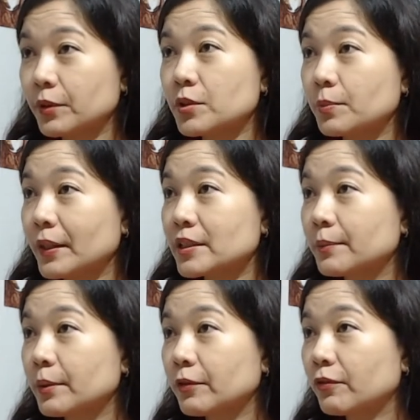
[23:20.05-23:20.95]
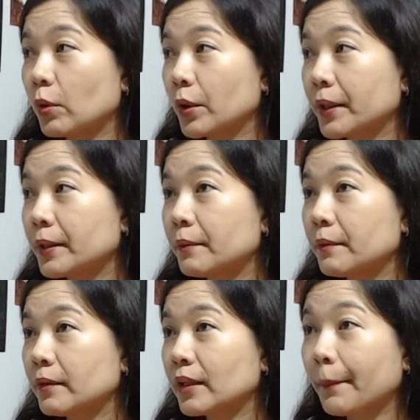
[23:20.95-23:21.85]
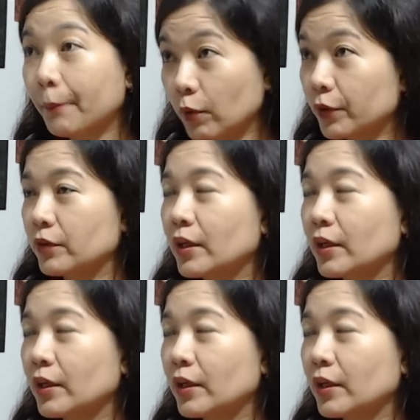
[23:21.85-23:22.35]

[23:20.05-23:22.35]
responsible for kapon.